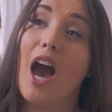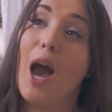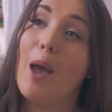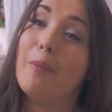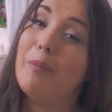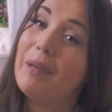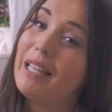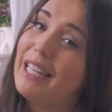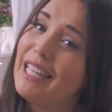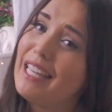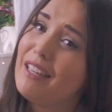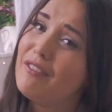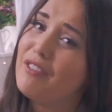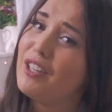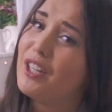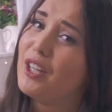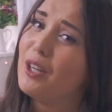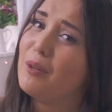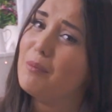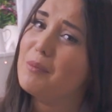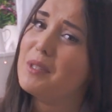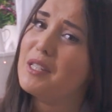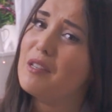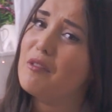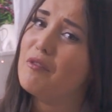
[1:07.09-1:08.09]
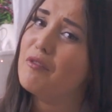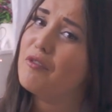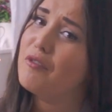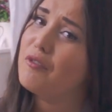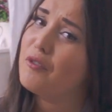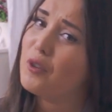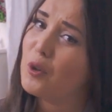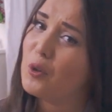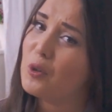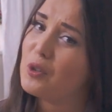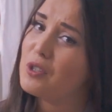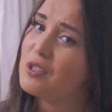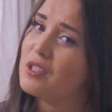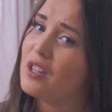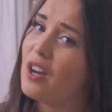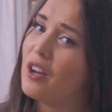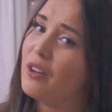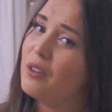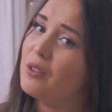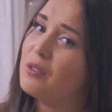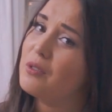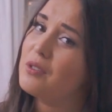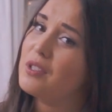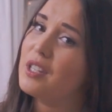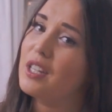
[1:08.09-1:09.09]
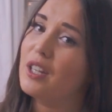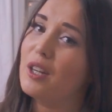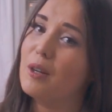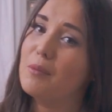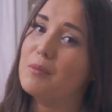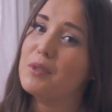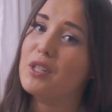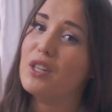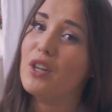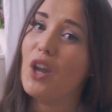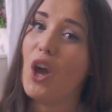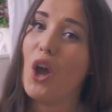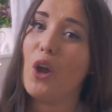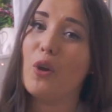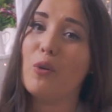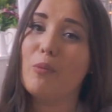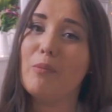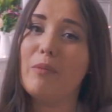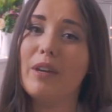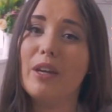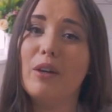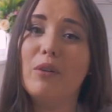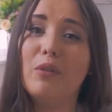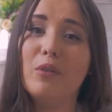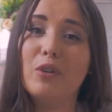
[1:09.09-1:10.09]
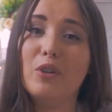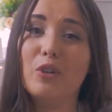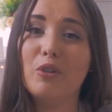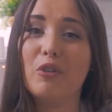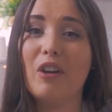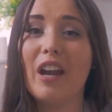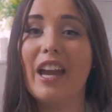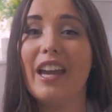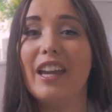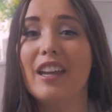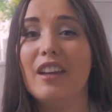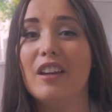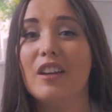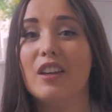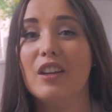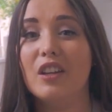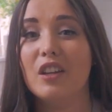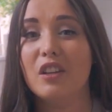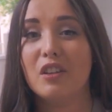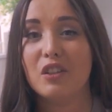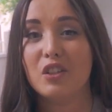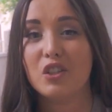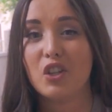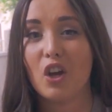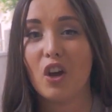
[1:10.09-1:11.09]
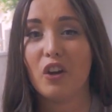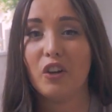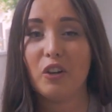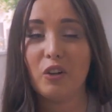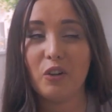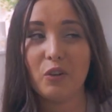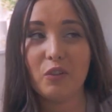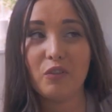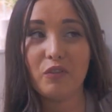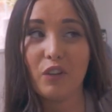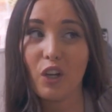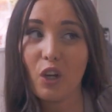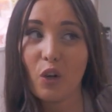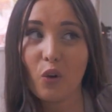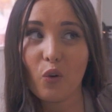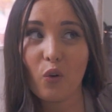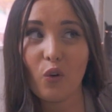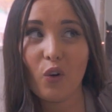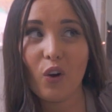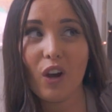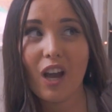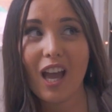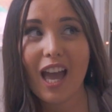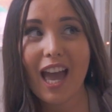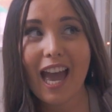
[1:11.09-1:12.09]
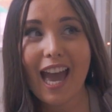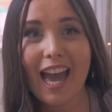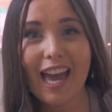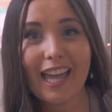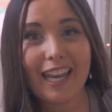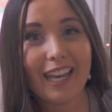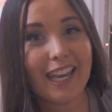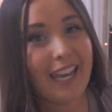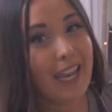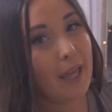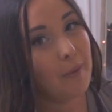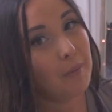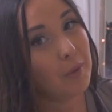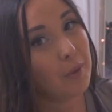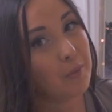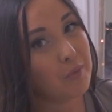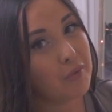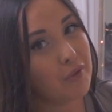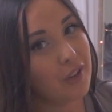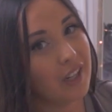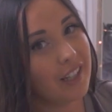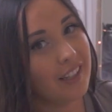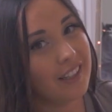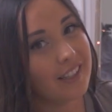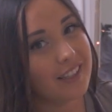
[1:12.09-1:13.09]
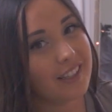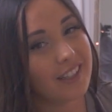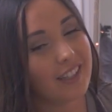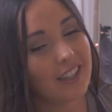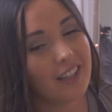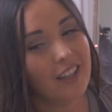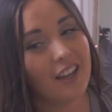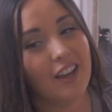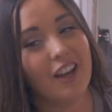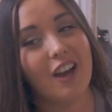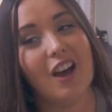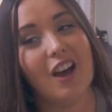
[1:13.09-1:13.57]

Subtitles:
I believe it comes in 4 styles. It comes in oatmeal, grey, charcoal velour and leopard print.